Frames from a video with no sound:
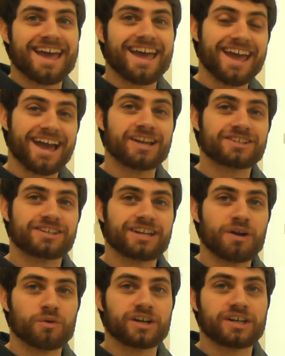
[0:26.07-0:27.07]
and
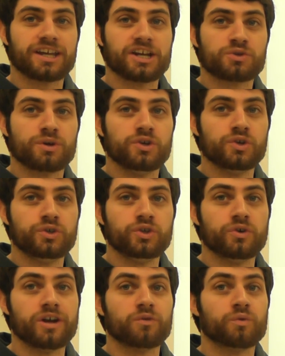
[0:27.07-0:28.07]
today we're going to get into a new
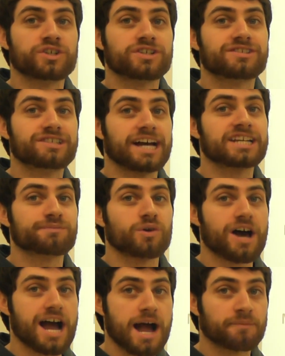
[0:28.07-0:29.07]
unit, which is
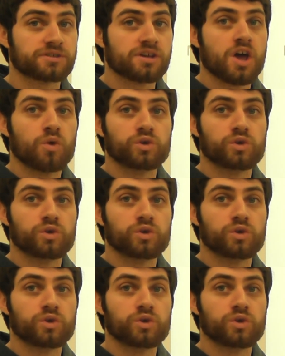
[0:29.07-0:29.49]
decimal ops,